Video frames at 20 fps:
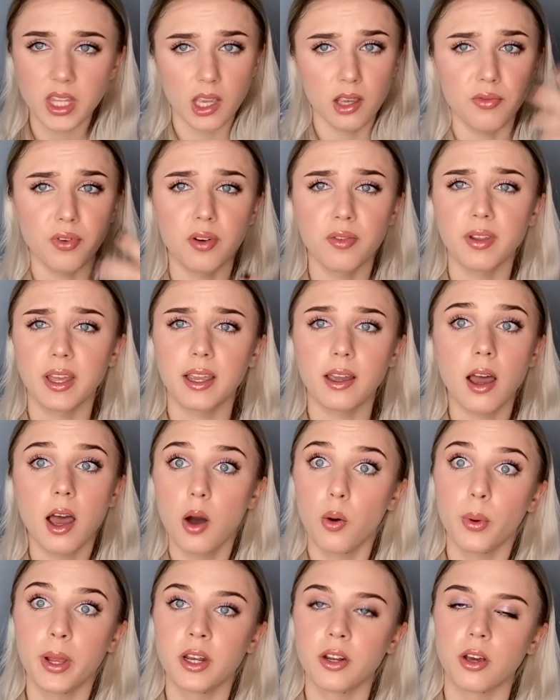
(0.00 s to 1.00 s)
in front of like a
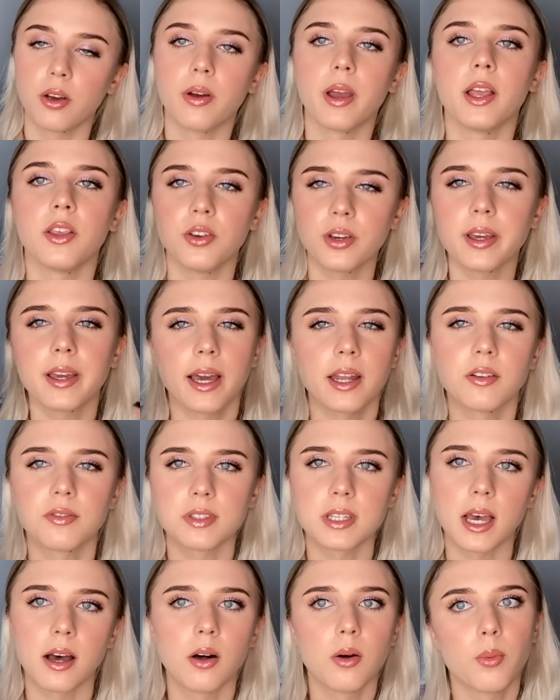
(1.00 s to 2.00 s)
window and you can kind of
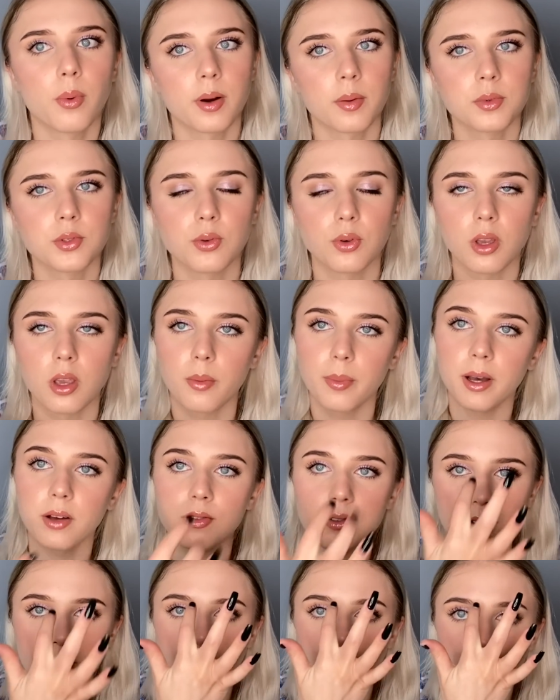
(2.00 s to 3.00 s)
tell what I'm talking about.
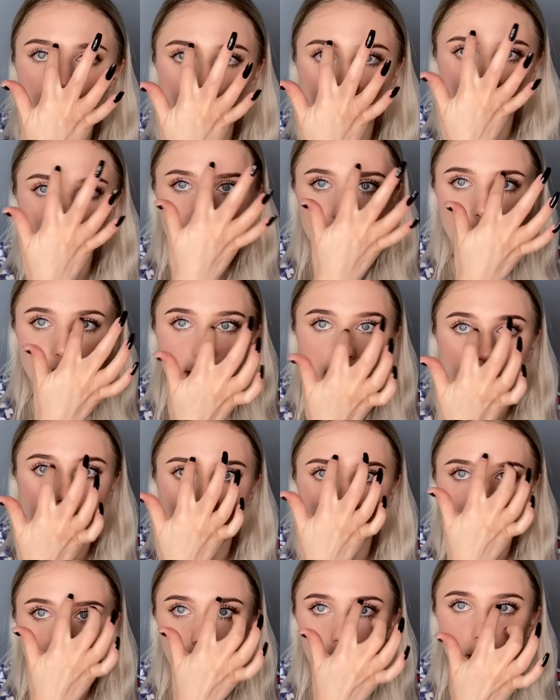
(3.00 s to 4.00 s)
So there is some settling
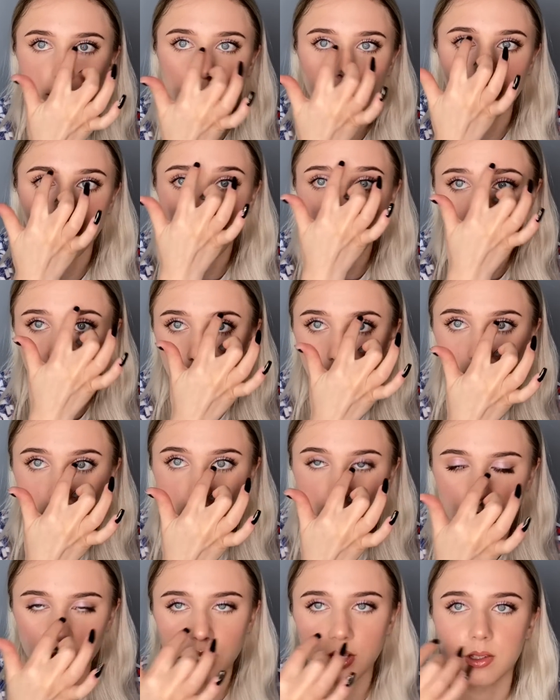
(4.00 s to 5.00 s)
right in between my eyebrows,
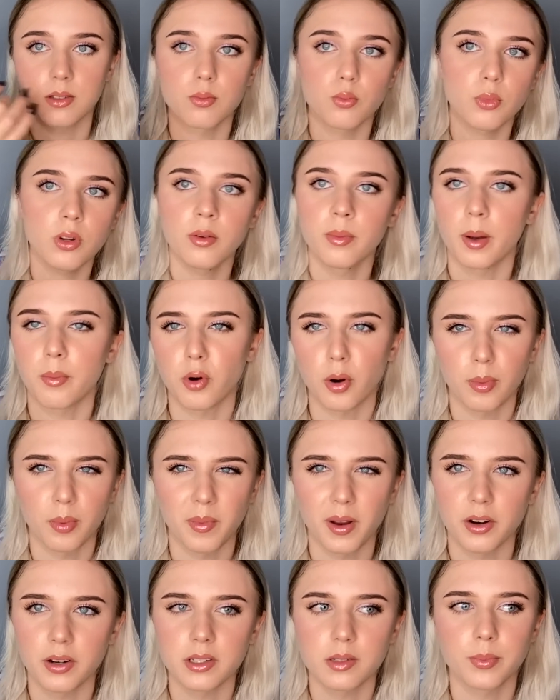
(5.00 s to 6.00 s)
which is one of my problem
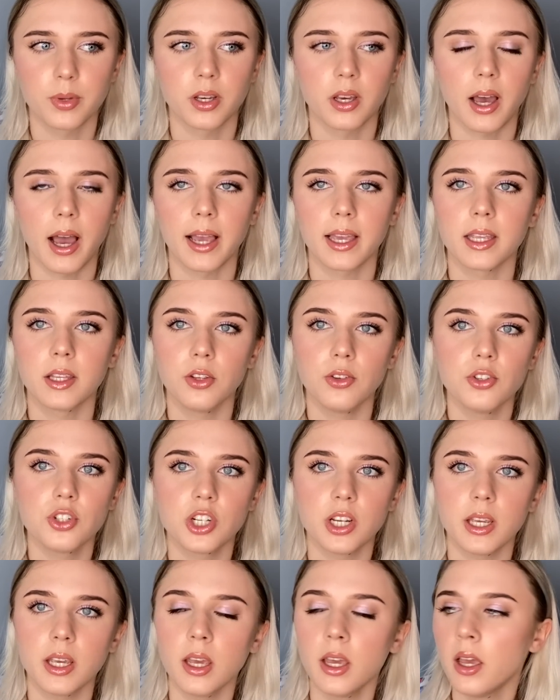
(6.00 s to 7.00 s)
areas, but I can
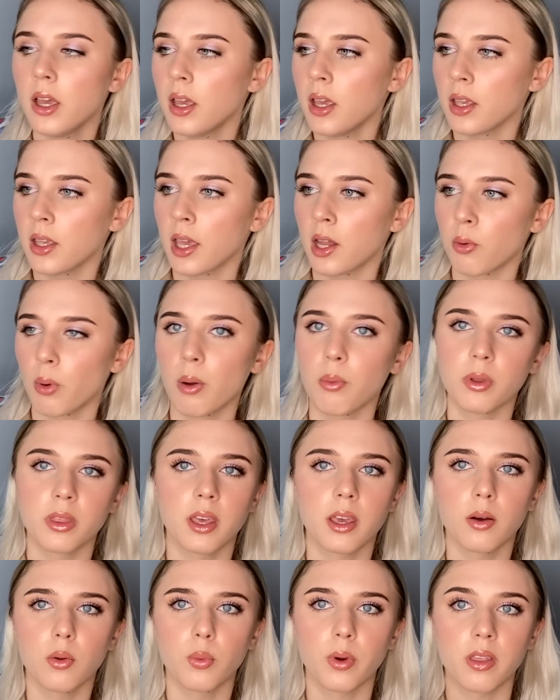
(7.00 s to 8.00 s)
usually get away with
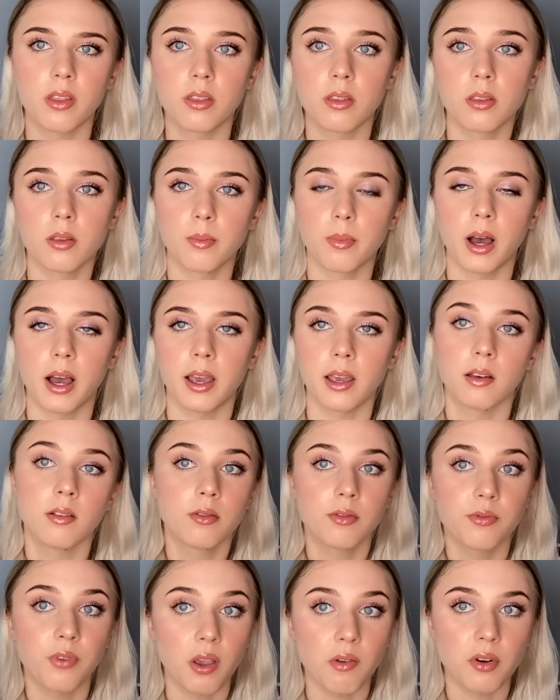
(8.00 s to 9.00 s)
it with my
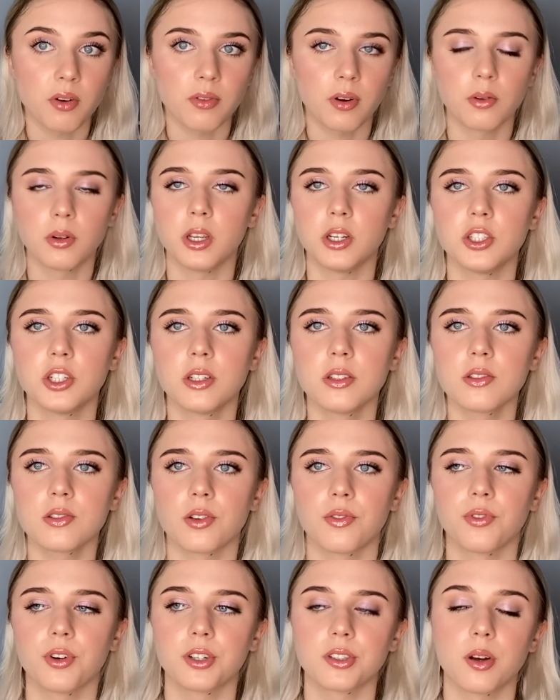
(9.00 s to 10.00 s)
favorite foundations. So
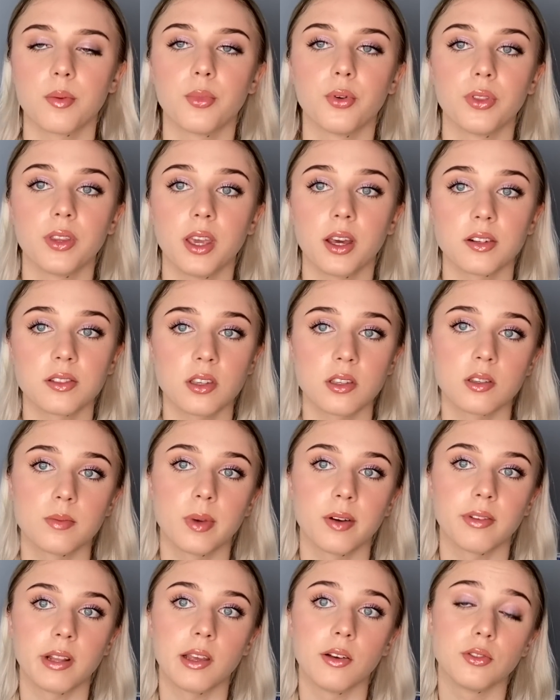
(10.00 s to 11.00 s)
for example, the Anastasia
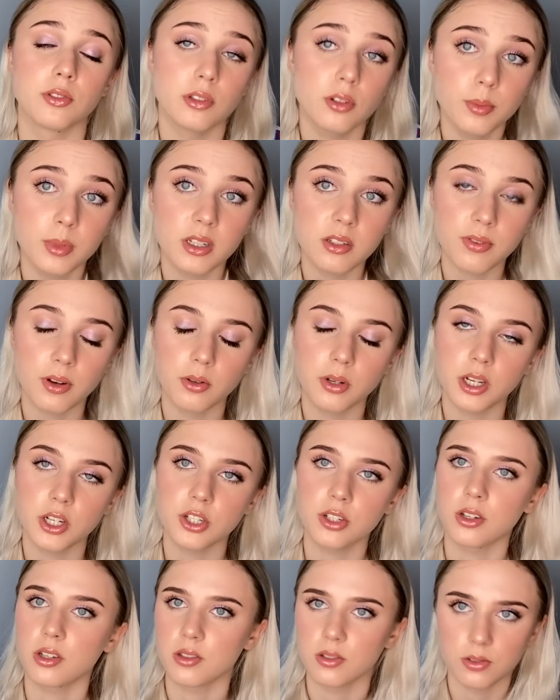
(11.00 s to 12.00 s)
Beverly Hills Luminous foundation
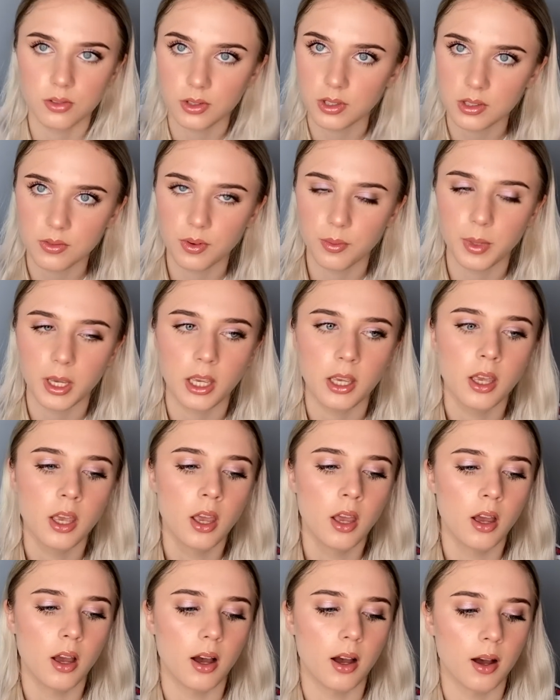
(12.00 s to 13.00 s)
doesn't do this for me,
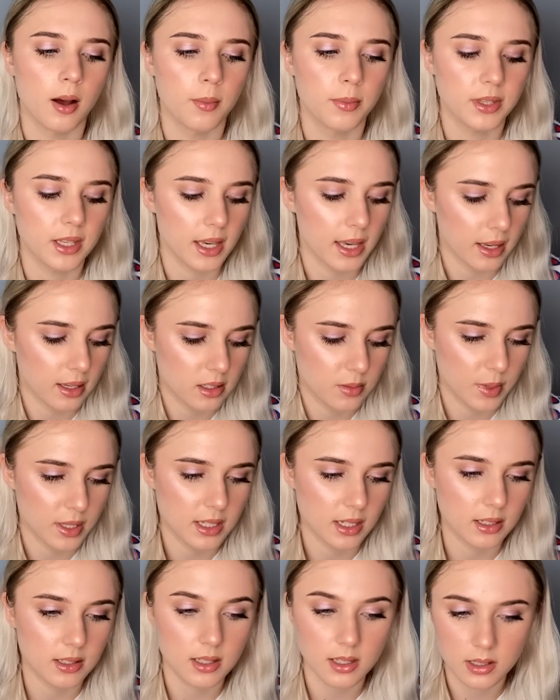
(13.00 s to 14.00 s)
the It
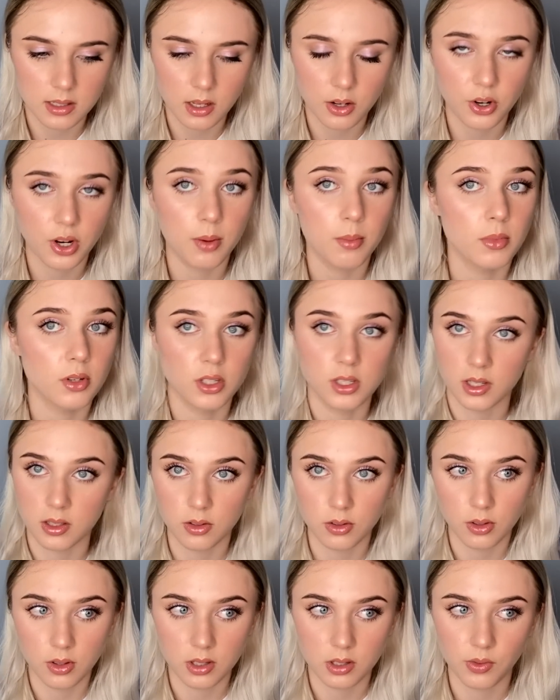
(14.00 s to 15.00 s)
Cosmetics CC cream doesn't
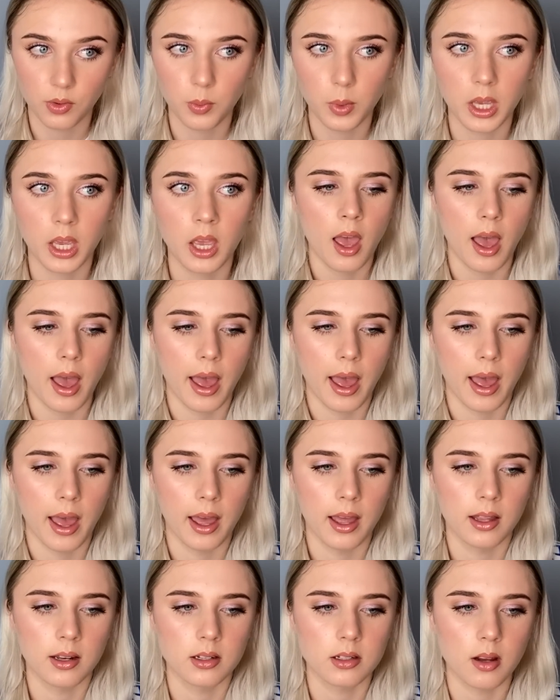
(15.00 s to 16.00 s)
do this for me,
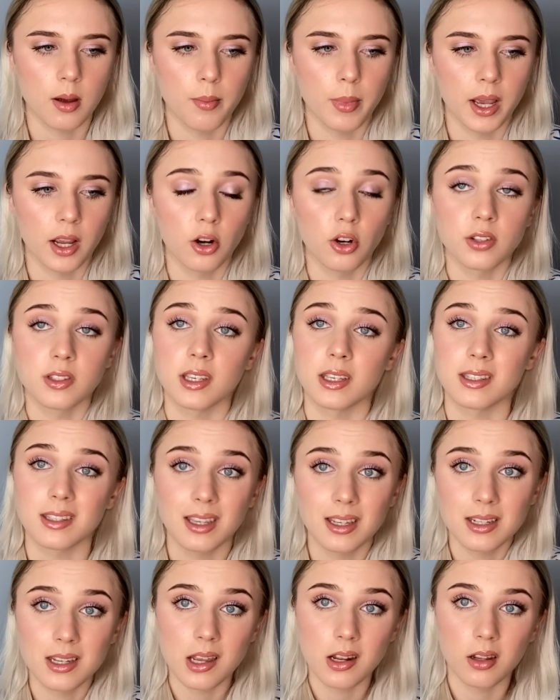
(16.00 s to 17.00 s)
and my Glossier
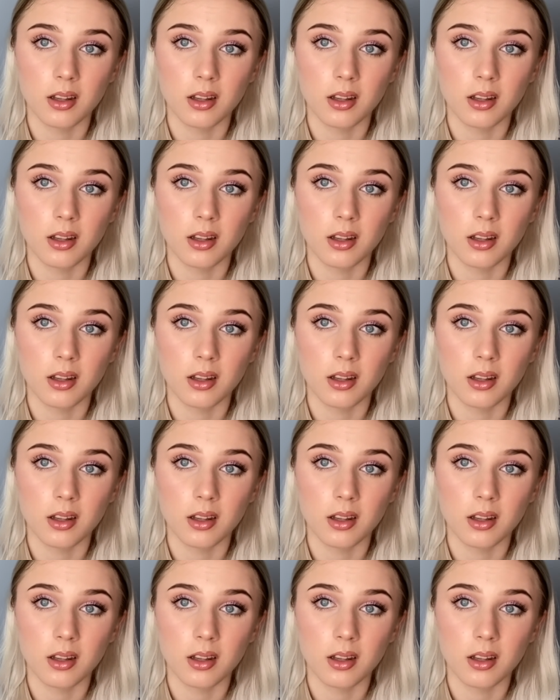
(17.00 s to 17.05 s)
skin tint